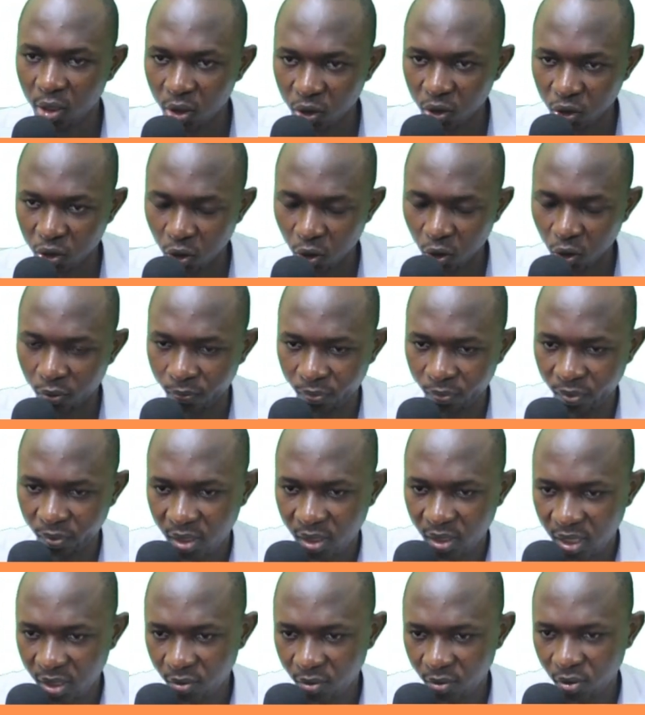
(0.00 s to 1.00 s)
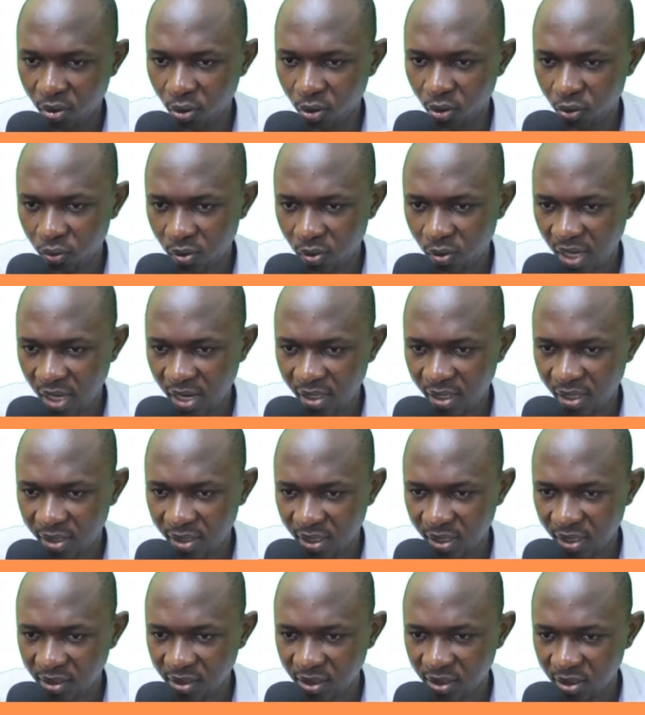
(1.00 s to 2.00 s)
So then we go to current
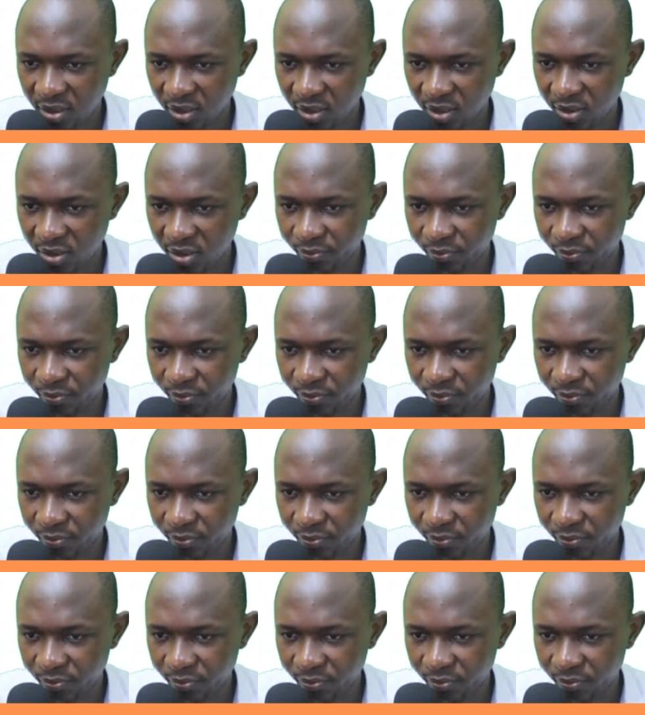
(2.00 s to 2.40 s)
assets.